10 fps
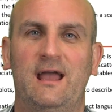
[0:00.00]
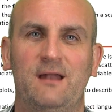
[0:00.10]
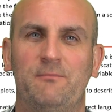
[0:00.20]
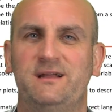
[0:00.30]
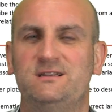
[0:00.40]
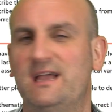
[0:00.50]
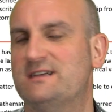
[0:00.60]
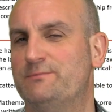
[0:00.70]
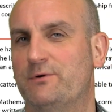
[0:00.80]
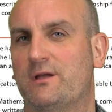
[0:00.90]
and by
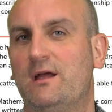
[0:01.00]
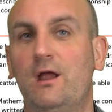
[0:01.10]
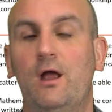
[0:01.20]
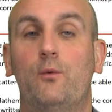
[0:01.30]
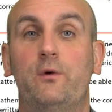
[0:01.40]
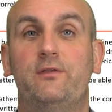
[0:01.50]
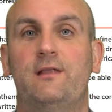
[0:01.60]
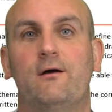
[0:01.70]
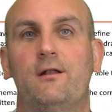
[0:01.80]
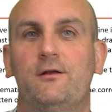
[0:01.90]
textbook with
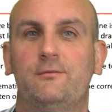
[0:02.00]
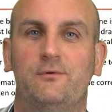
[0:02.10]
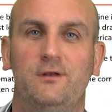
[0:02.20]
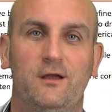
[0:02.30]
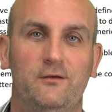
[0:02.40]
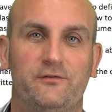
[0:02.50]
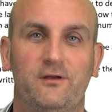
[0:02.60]
downloadable notes.